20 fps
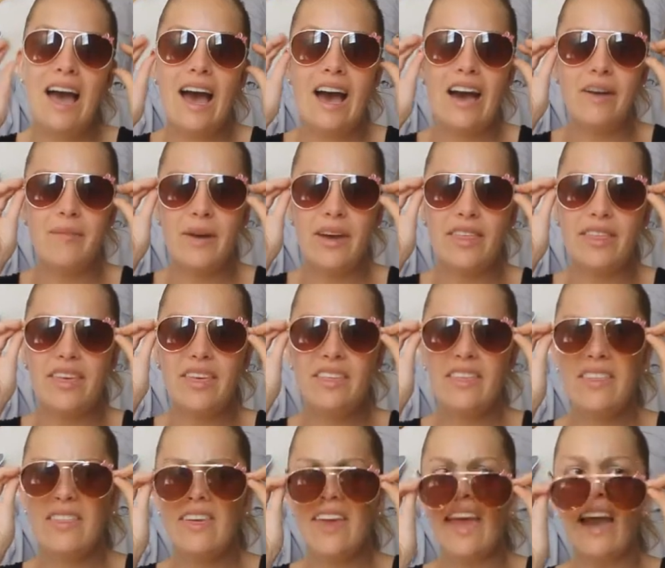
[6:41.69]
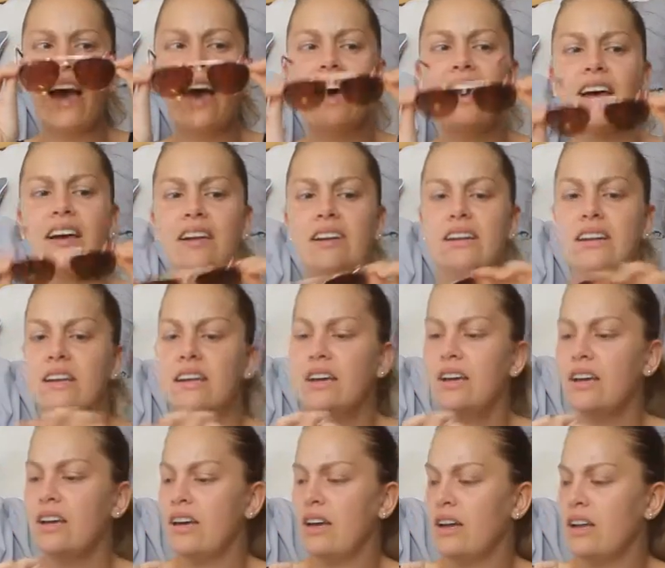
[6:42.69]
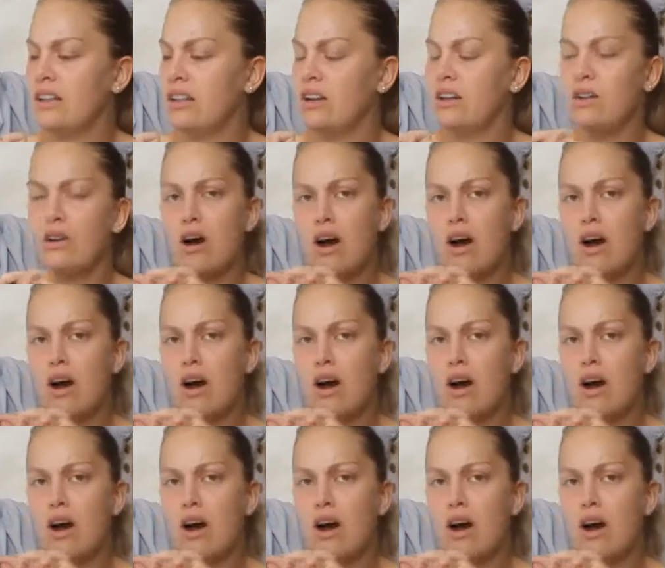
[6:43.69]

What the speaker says: I think that they had a little